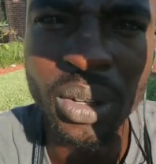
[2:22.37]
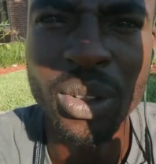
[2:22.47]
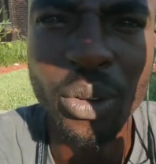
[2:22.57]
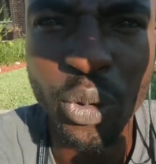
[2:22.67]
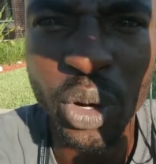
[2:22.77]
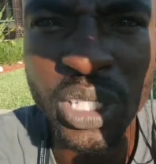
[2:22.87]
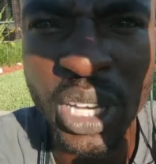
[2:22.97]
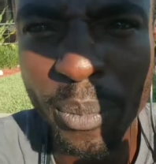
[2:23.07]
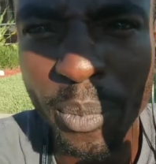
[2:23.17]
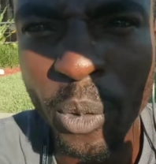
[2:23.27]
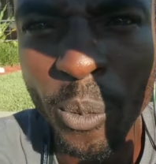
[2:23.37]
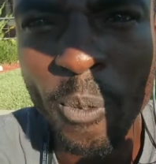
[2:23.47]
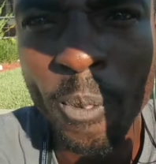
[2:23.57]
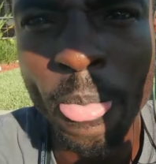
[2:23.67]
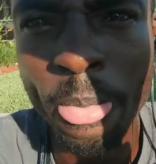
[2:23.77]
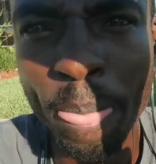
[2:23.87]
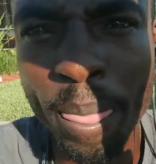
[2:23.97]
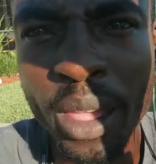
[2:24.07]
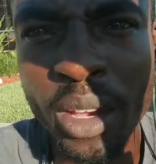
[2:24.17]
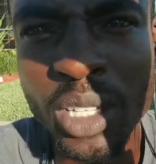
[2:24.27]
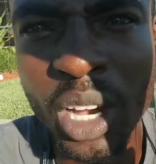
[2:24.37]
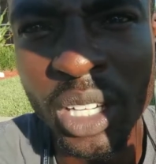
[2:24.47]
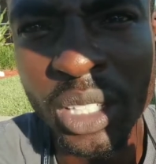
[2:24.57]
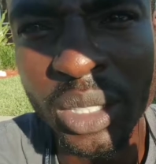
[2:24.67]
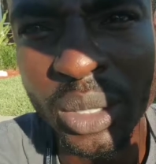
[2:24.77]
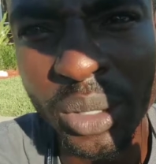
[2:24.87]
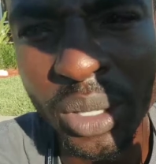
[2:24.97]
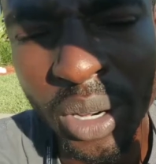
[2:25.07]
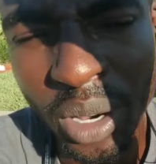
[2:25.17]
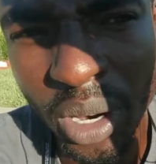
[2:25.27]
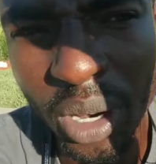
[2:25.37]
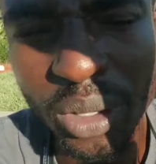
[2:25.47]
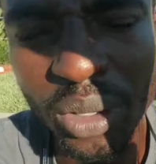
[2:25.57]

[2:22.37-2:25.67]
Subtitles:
So for example, you're talking to a girl,